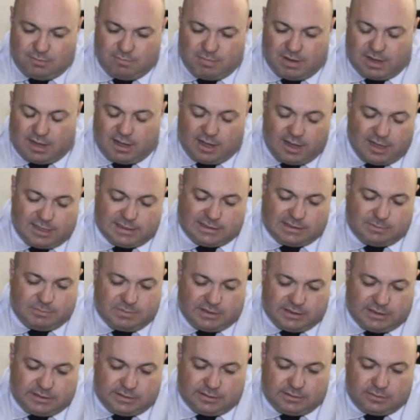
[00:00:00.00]
My
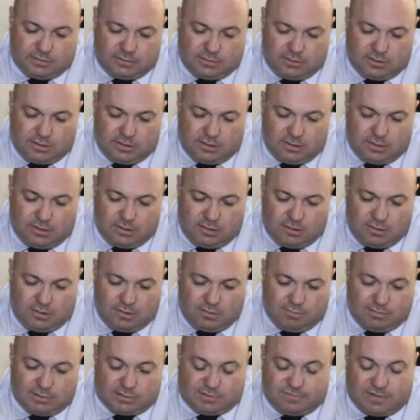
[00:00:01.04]
husband
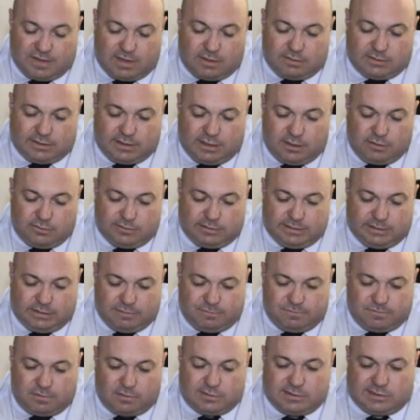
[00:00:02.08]
was found guilty
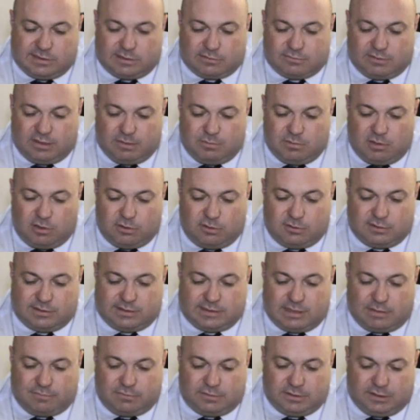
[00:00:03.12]
of first-degree murder
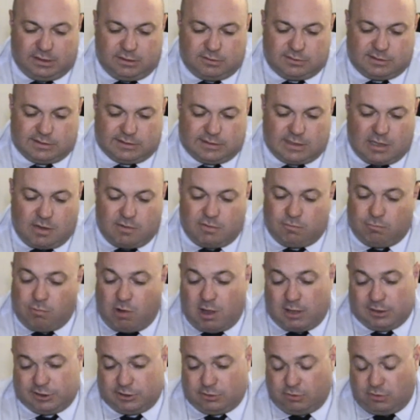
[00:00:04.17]
several years ago in
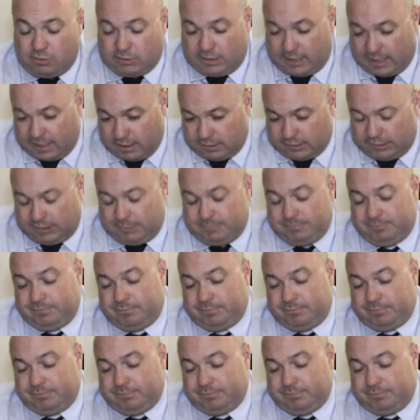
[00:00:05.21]
Washtenaw County.